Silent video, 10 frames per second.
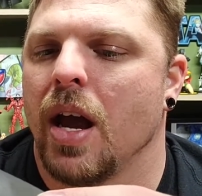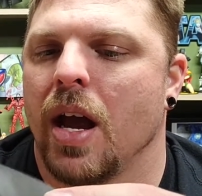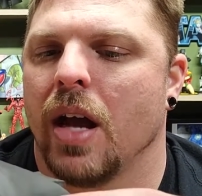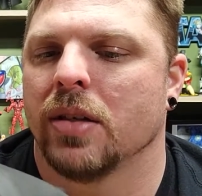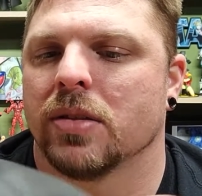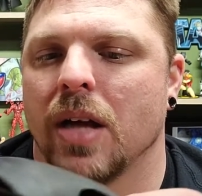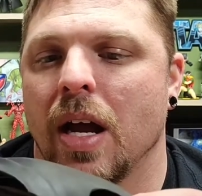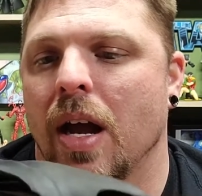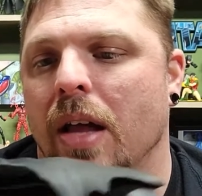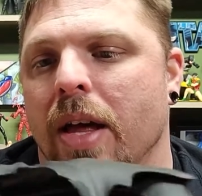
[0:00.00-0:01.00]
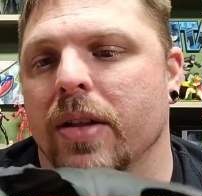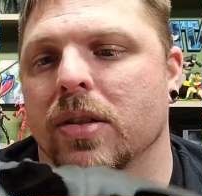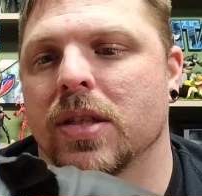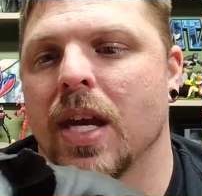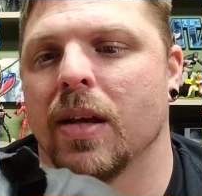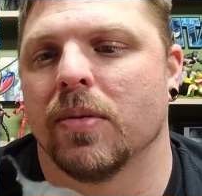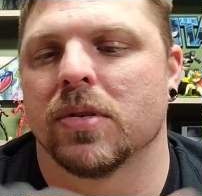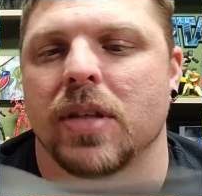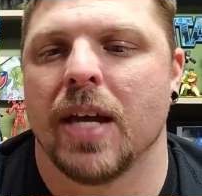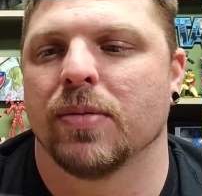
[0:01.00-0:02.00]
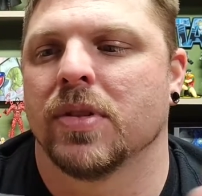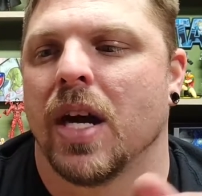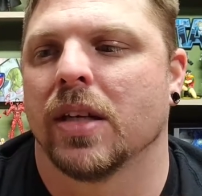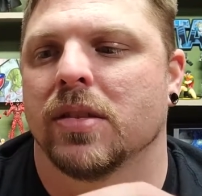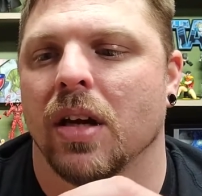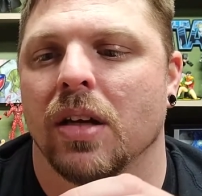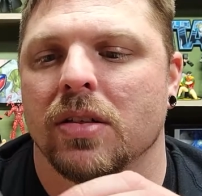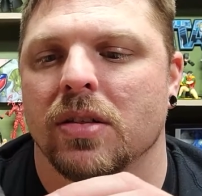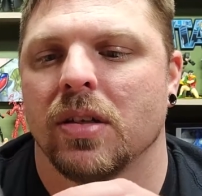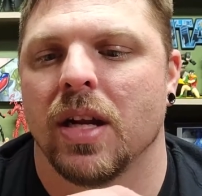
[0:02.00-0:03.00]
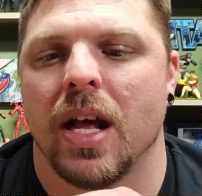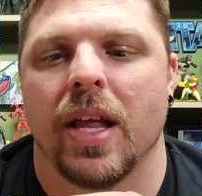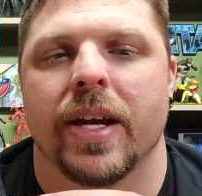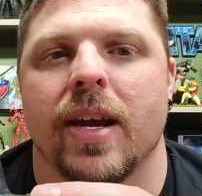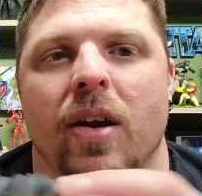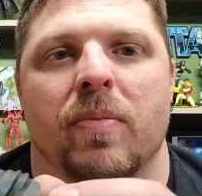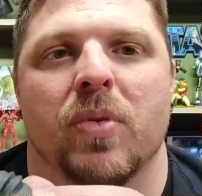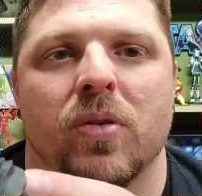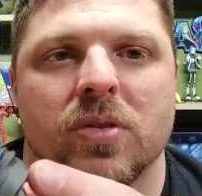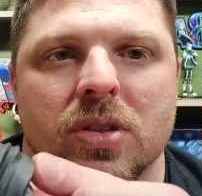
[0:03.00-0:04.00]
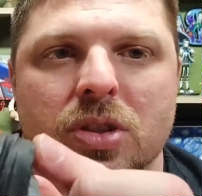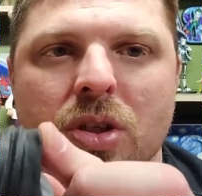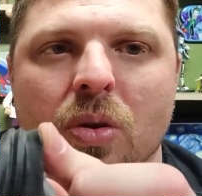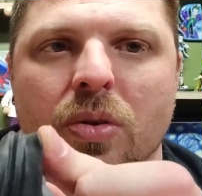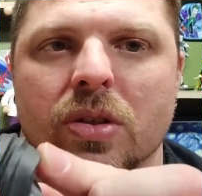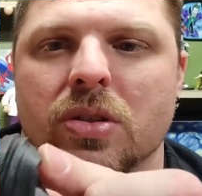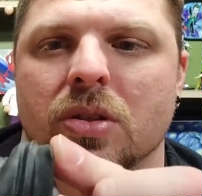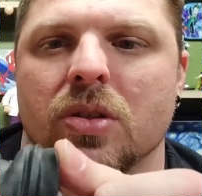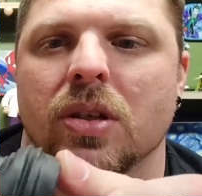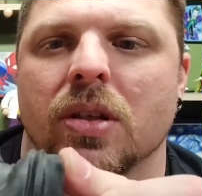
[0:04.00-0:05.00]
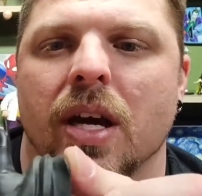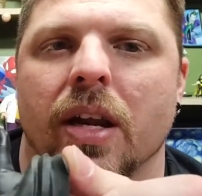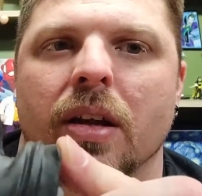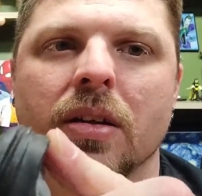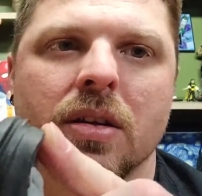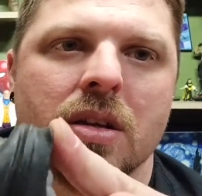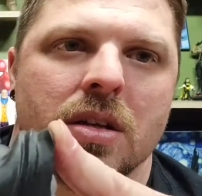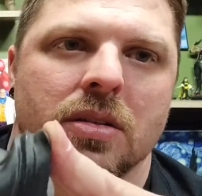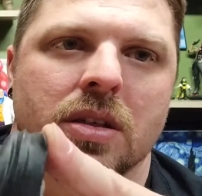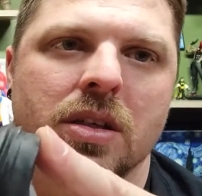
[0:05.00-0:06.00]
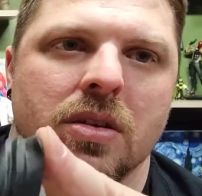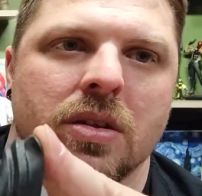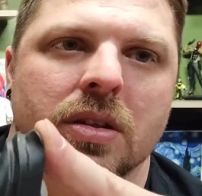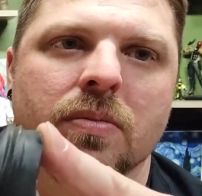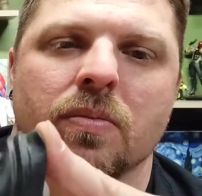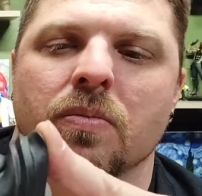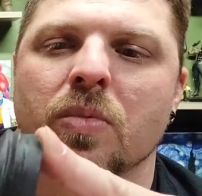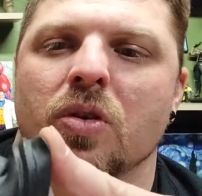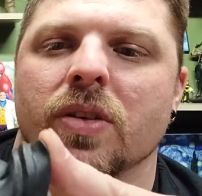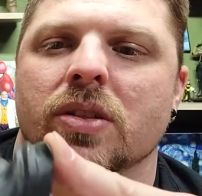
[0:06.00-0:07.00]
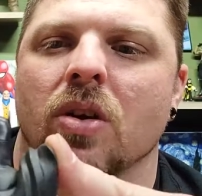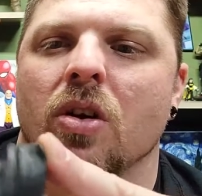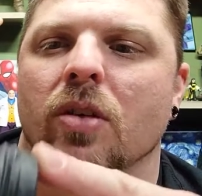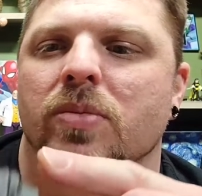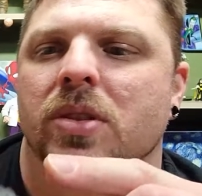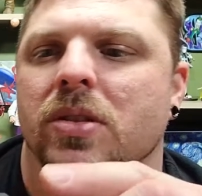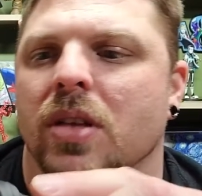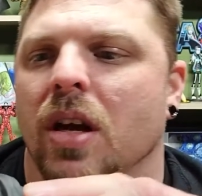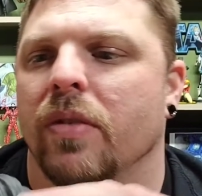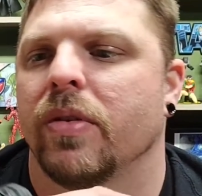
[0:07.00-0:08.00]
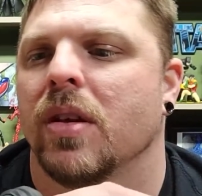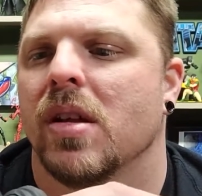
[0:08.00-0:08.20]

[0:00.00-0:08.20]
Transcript: I like this cape. This cape's nice touch. And I like how it moves in the shoulders, so you can kind of... So you can move his arms and stuff.